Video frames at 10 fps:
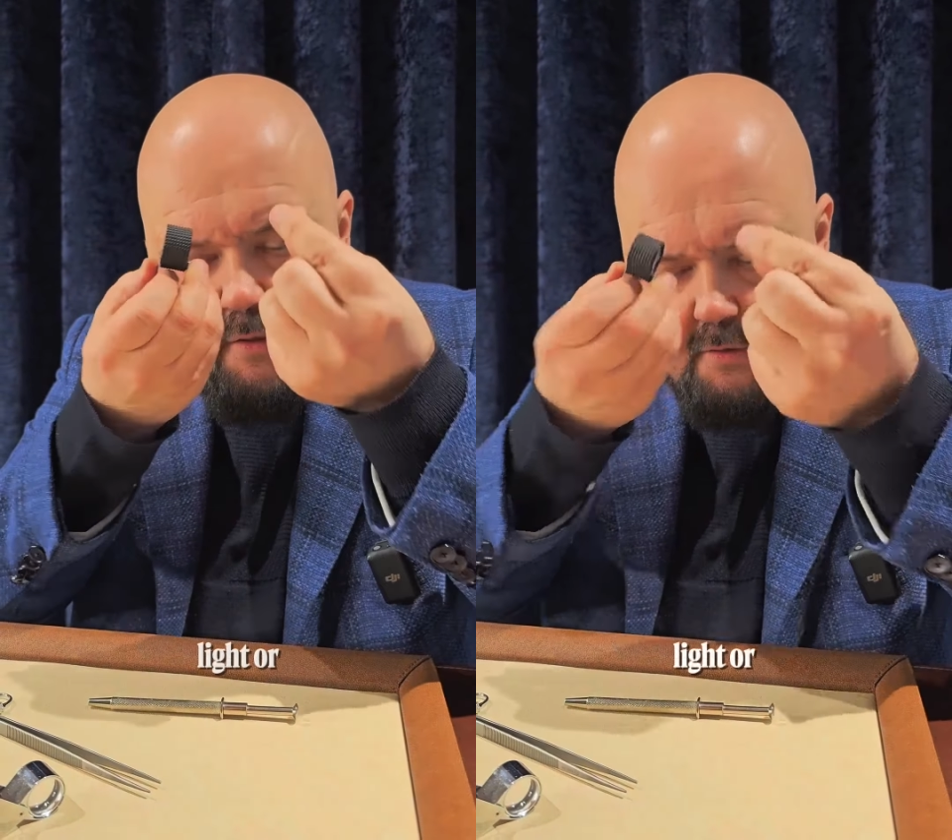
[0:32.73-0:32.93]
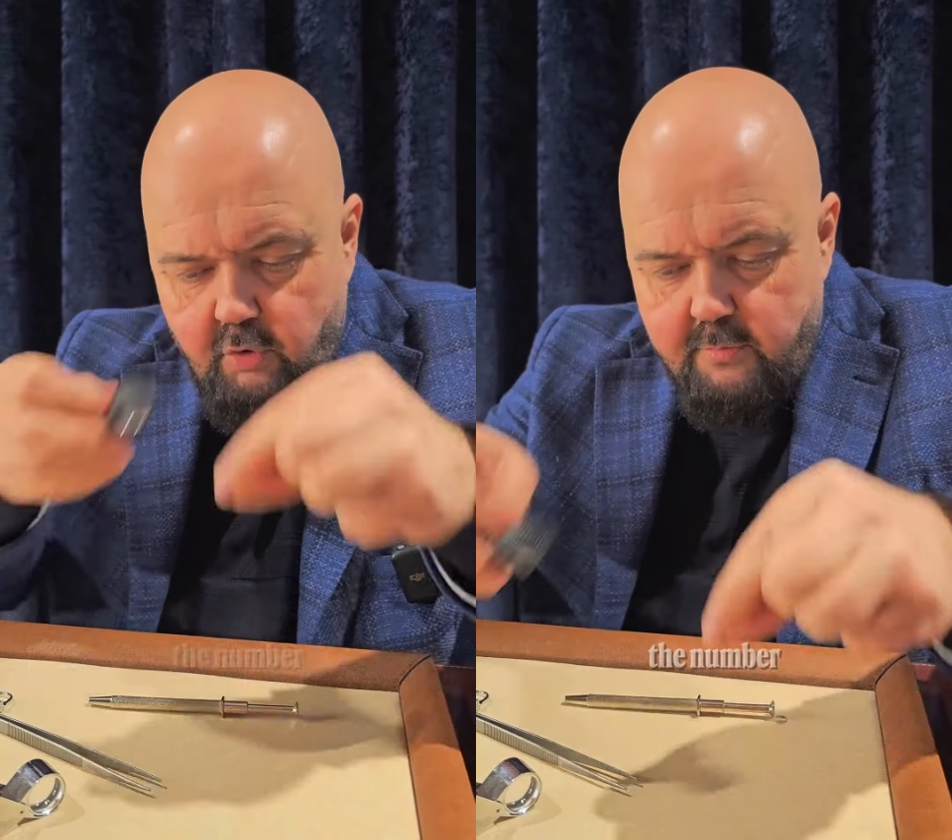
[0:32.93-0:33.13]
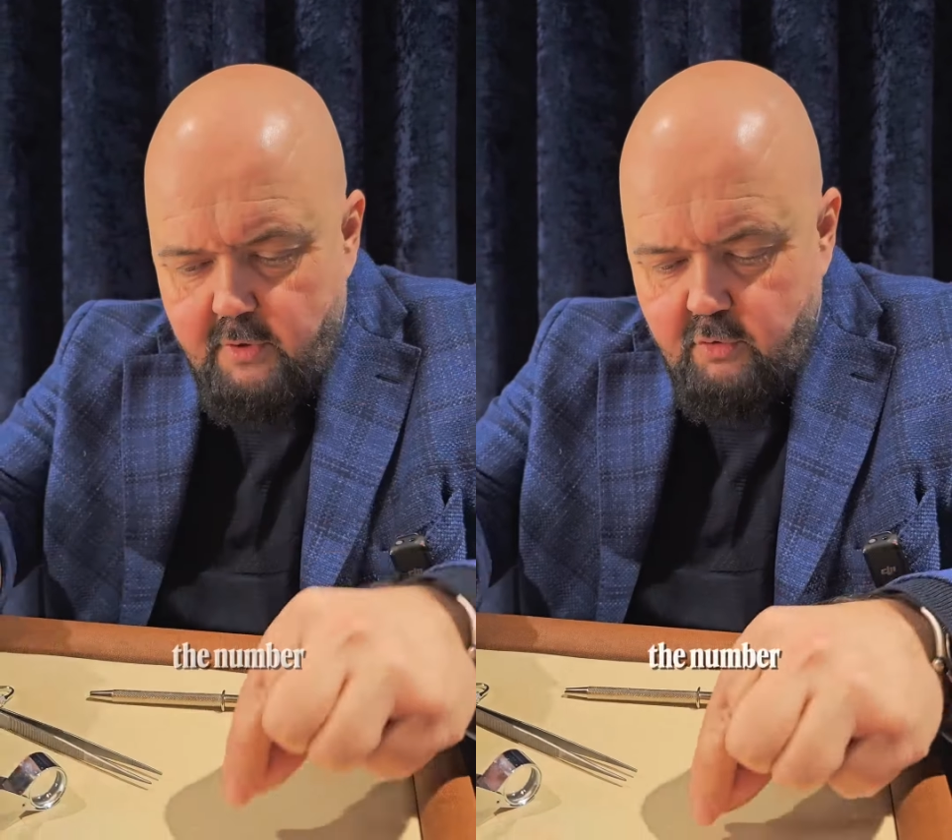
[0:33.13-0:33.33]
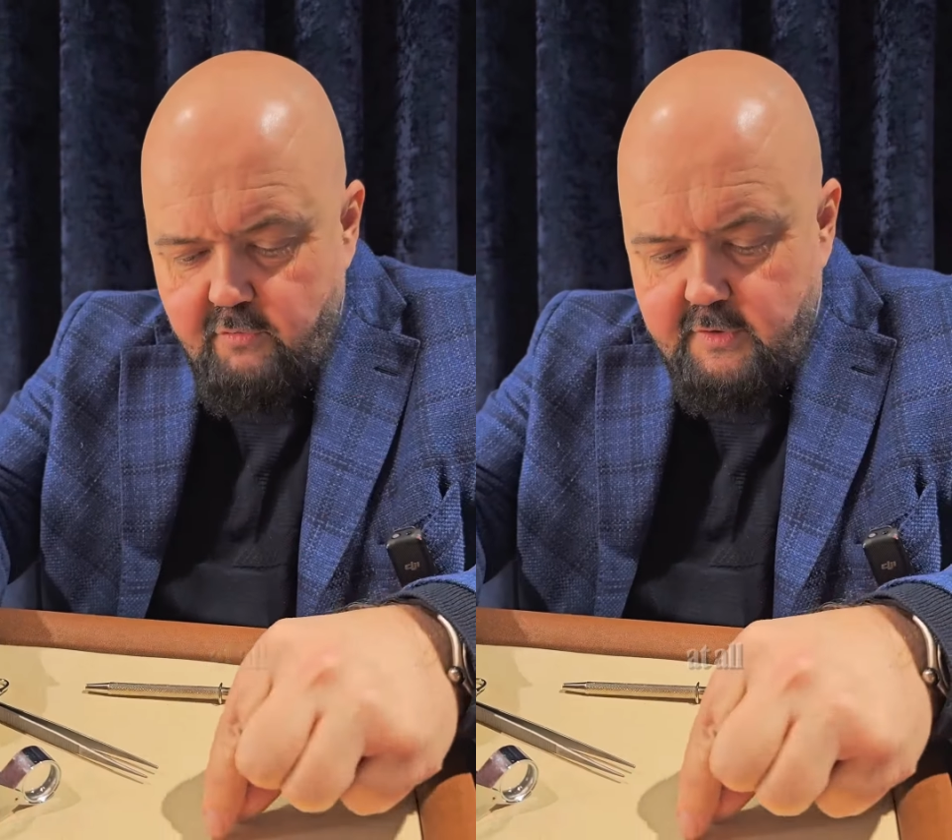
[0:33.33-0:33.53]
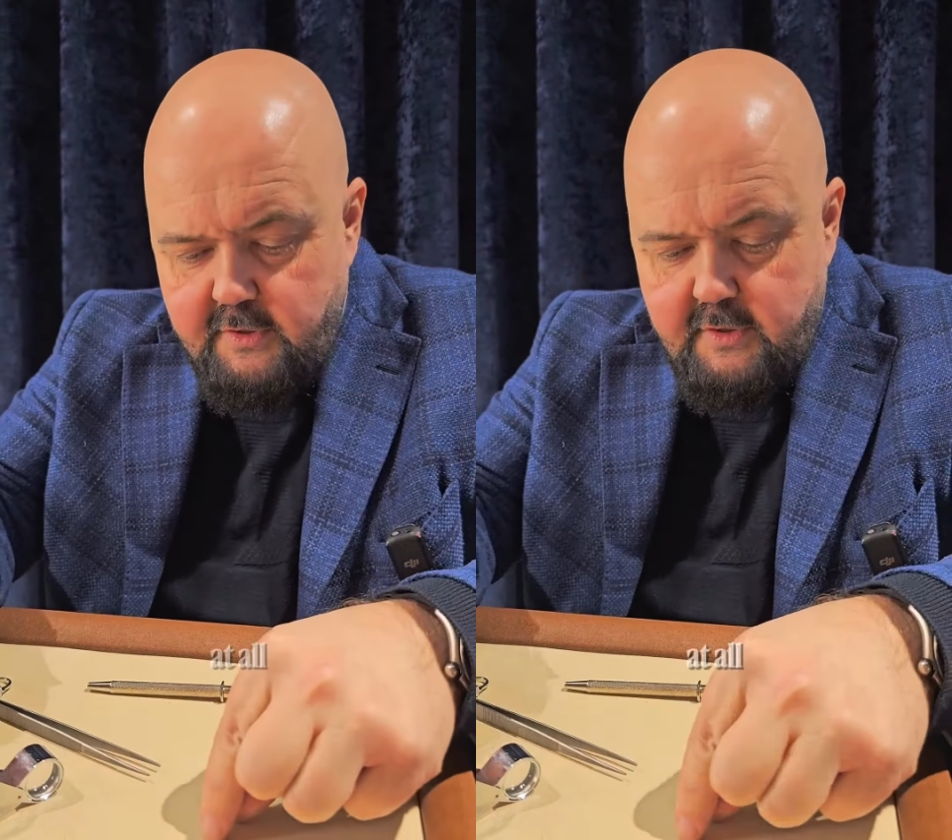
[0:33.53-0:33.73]
or the number
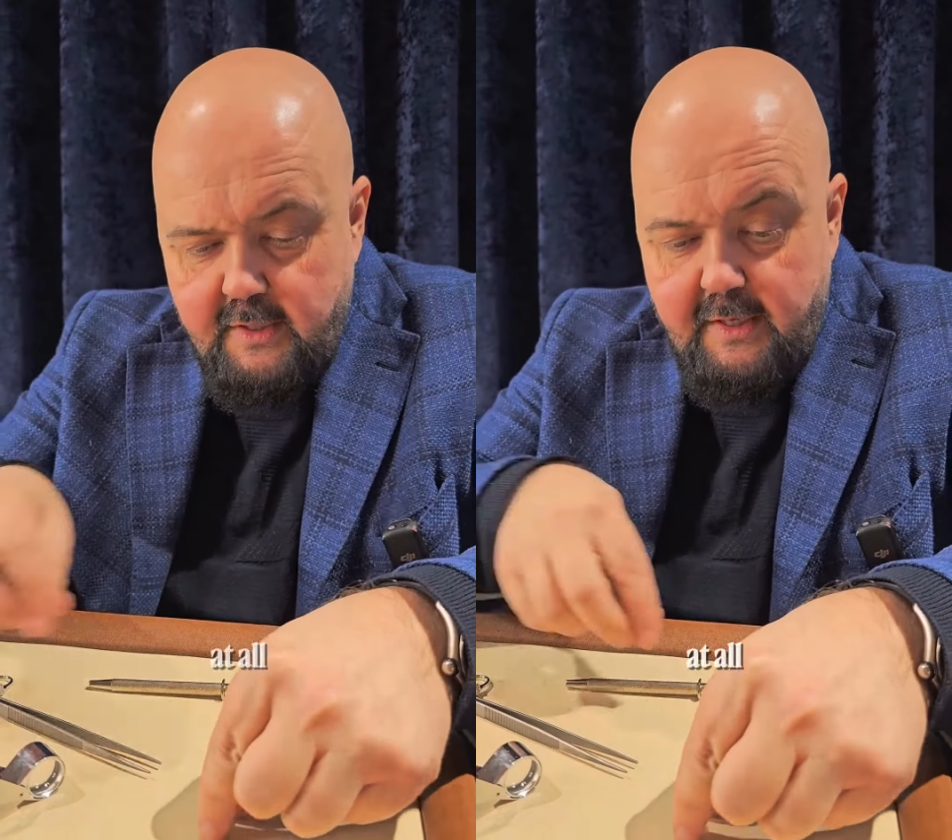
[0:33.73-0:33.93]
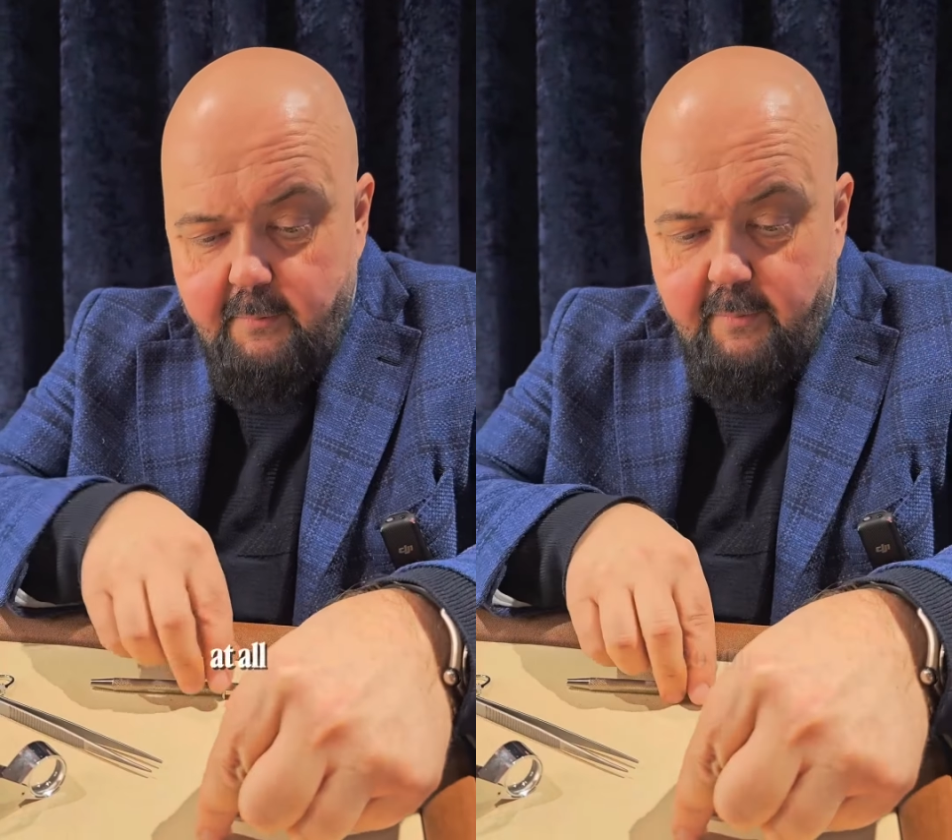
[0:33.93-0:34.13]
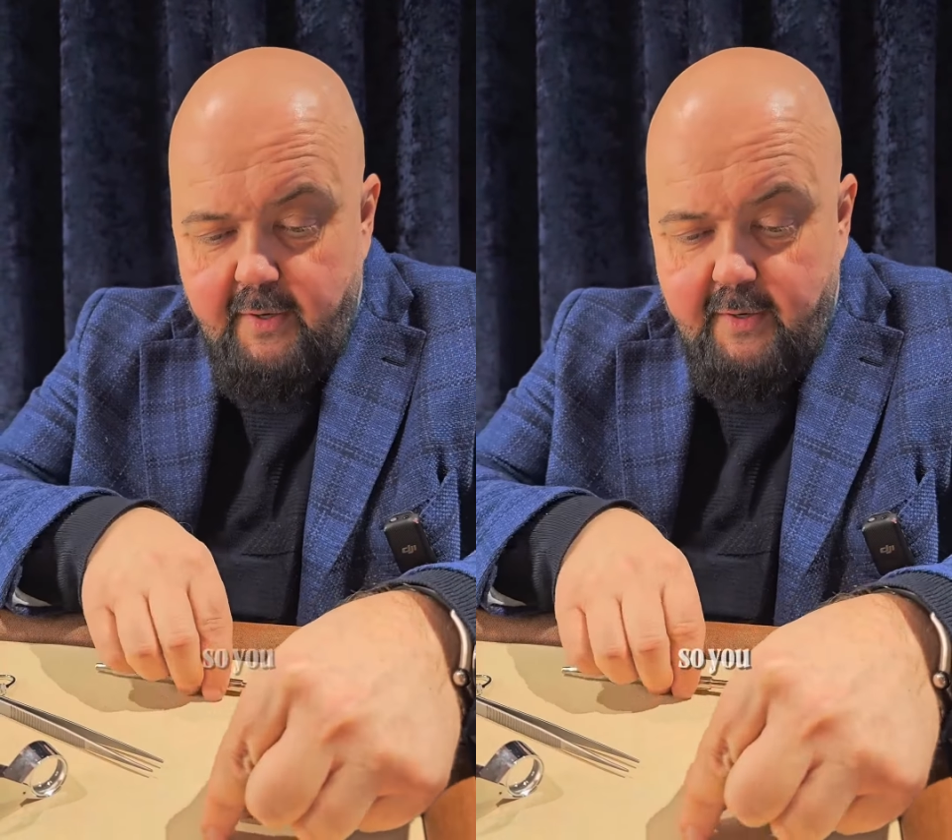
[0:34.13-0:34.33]
at all. So